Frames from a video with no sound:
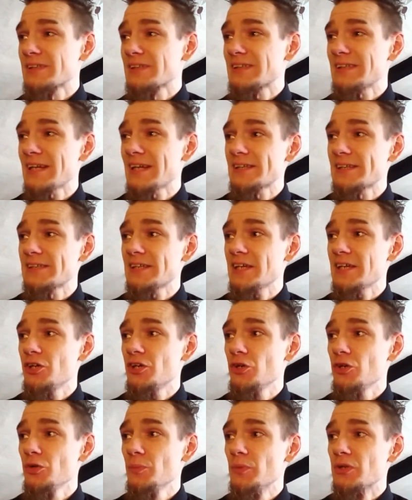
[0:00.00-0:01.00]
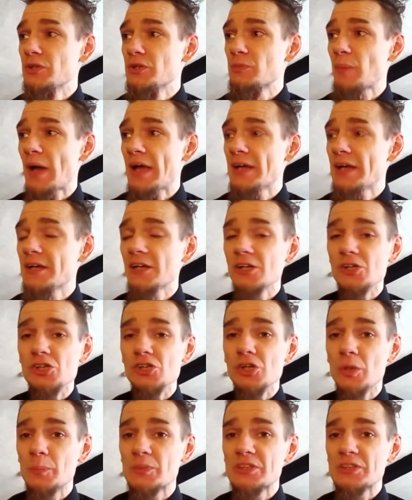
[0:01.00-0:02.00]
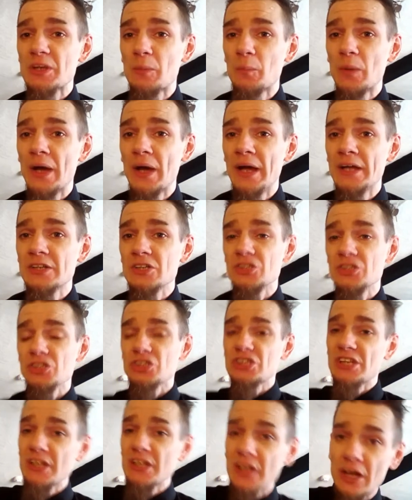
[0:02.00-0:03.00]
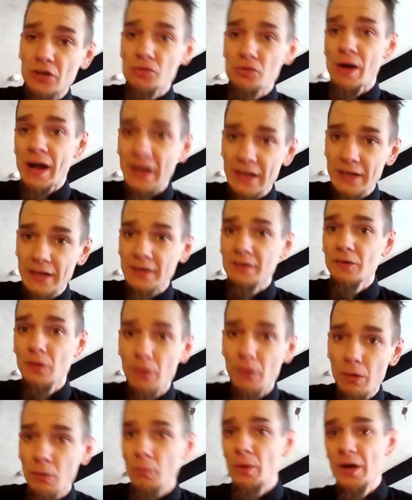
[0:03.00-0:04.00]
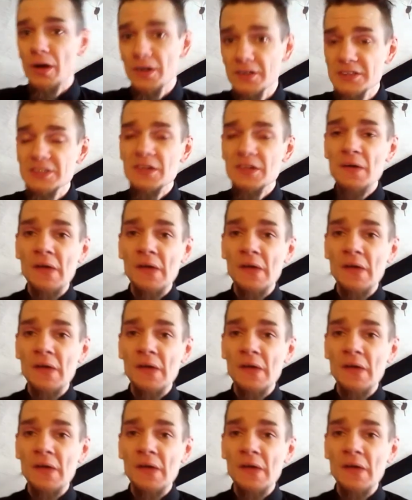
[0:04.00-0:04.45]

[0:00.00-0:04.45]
60 humans paid in a job somewhere to just sit there cranking clockworks.